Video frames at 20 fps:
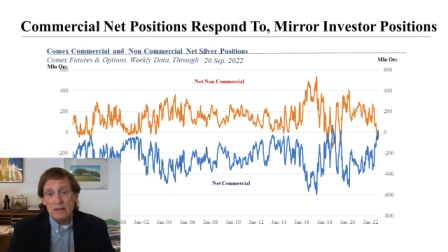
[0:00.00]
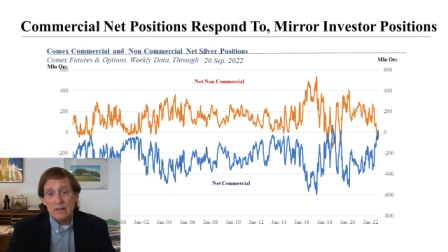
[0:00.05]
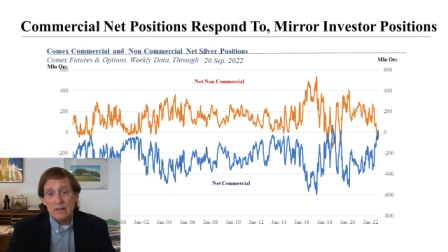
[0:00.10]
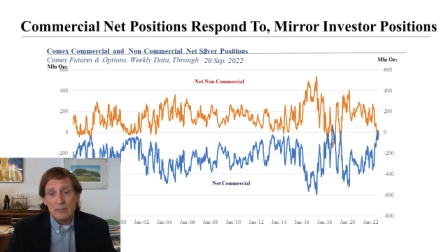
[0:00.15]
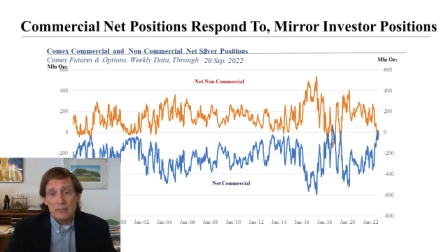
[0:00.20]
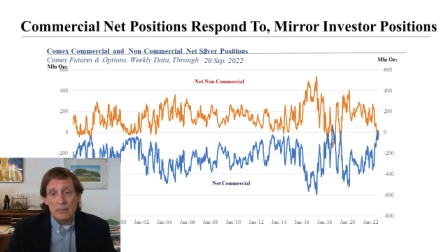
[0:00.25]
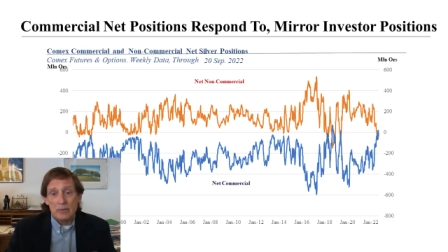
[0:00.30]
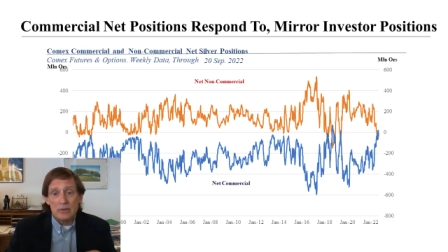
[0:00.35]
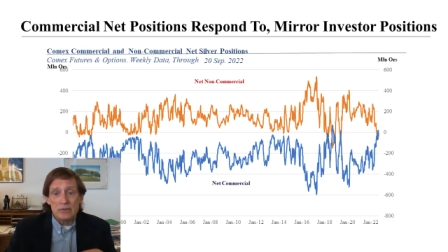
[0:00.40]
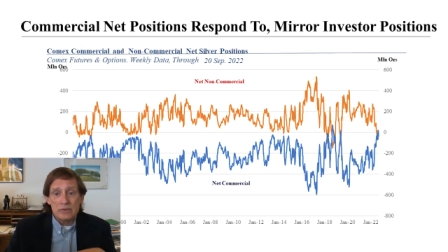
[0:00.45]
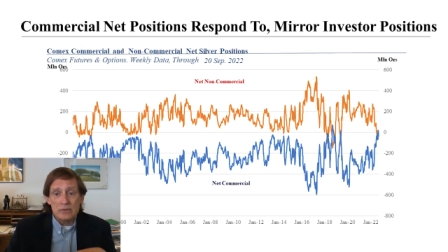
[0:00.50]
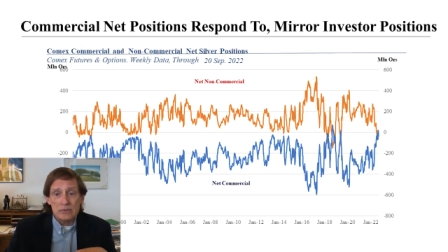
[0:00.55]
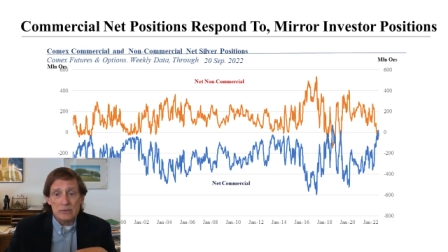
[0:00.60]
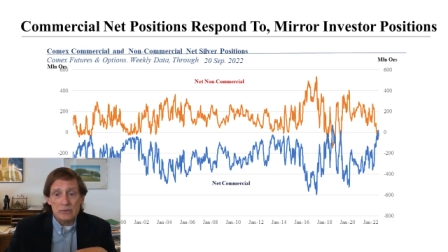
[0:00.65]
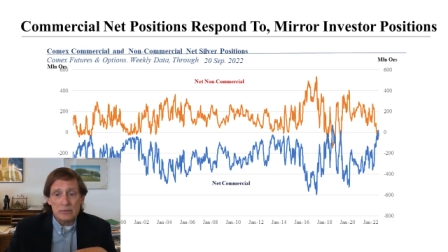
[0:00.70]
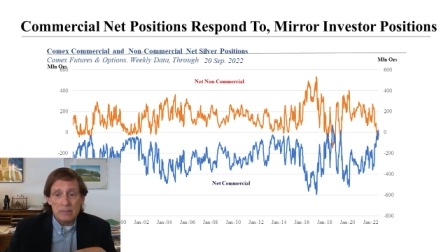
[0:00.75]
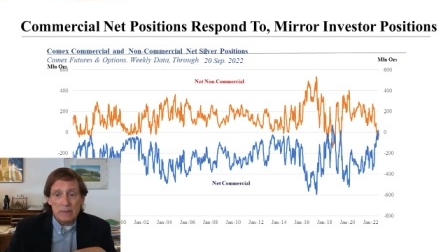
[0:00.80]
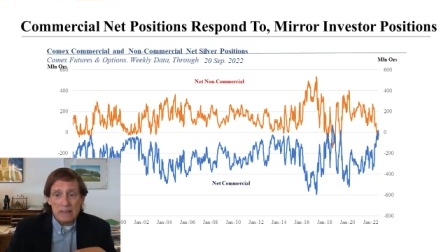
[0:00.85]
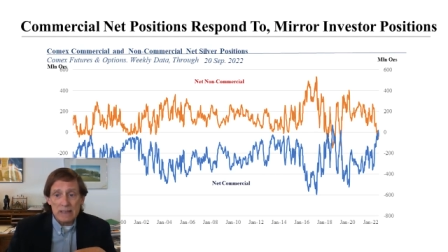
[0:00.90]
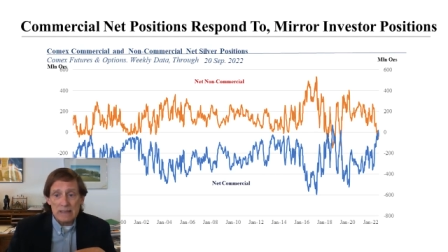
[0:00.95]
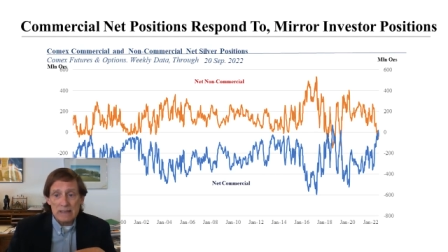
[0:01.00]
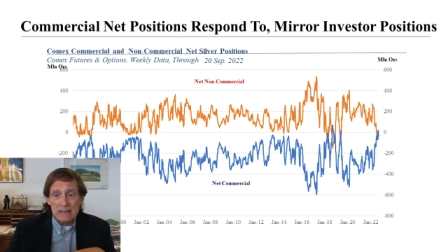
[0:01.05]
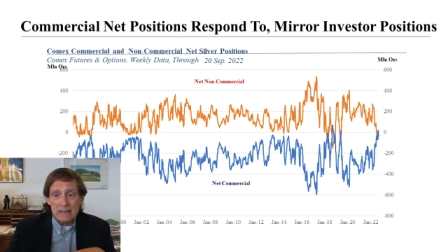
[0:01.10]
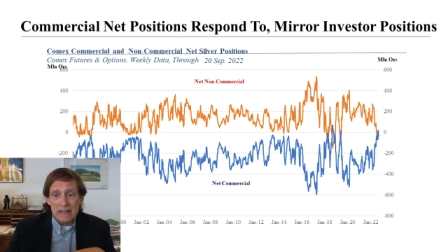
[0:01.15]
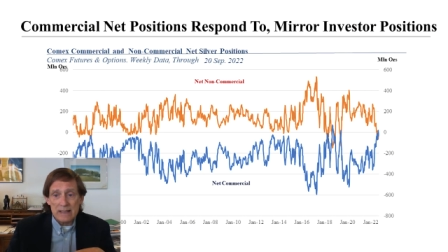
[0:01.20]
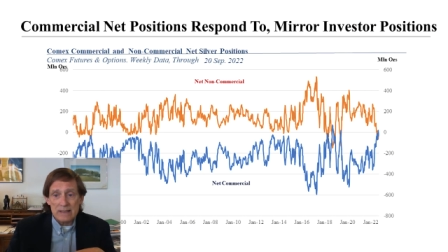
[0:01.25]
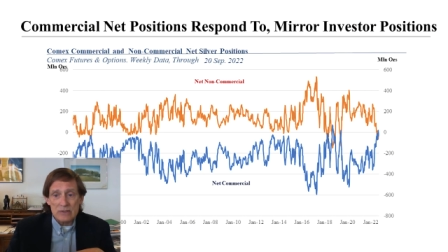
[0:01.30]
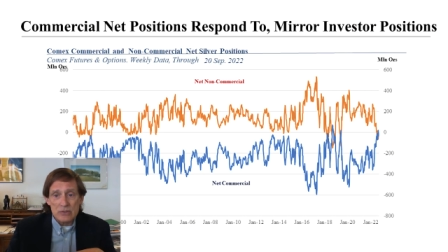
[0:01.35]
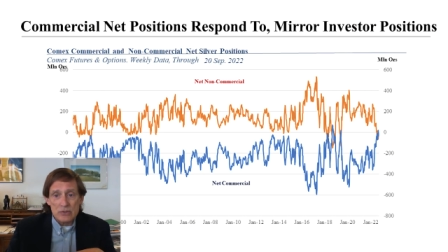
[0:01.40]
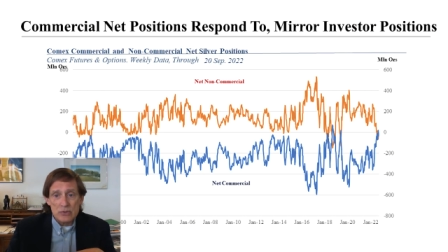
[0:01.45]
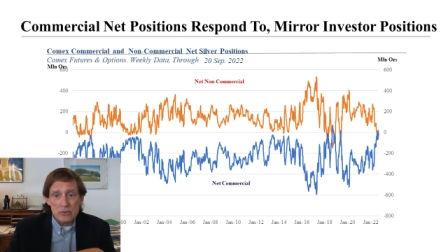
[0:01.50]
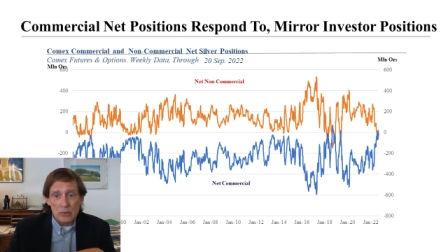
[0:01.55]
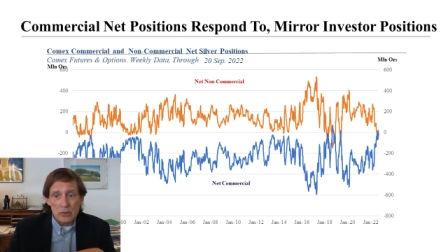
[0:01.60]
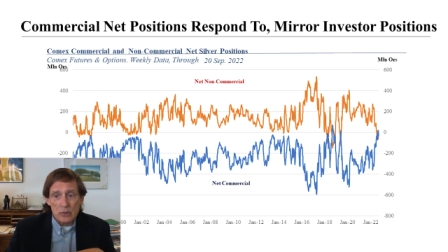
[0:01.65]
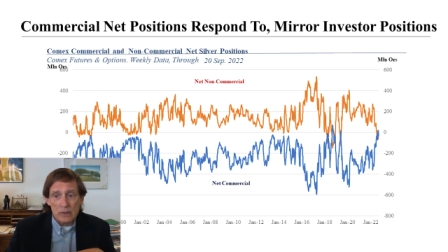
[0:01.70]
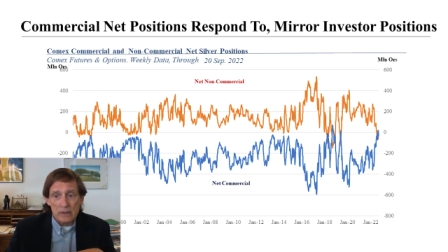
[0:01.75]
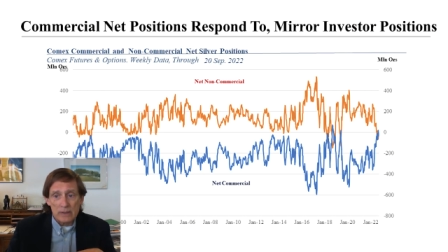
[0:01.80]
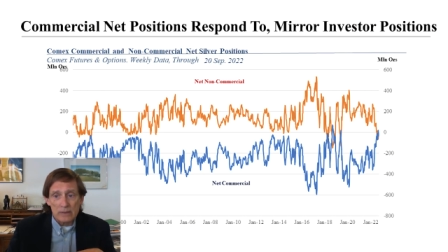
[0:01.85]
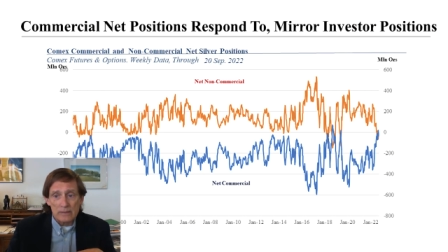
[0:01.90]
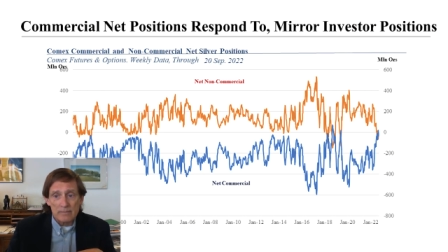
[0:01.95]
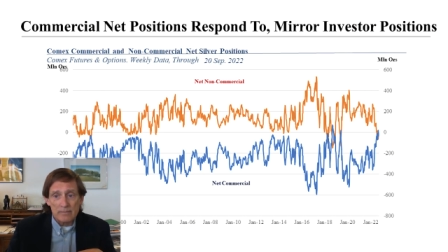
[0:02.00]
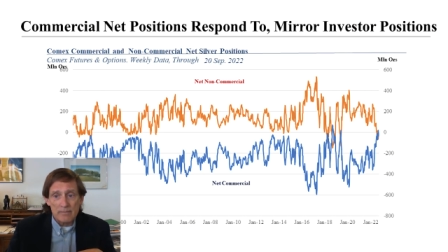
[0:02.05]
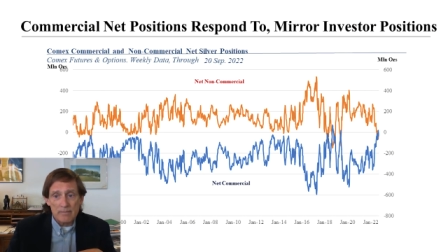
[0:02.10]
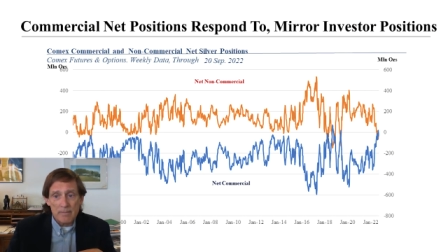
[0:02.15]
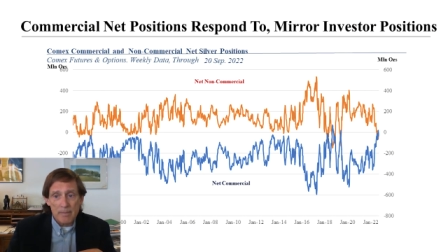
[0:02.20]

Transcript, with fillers: commercials being net short,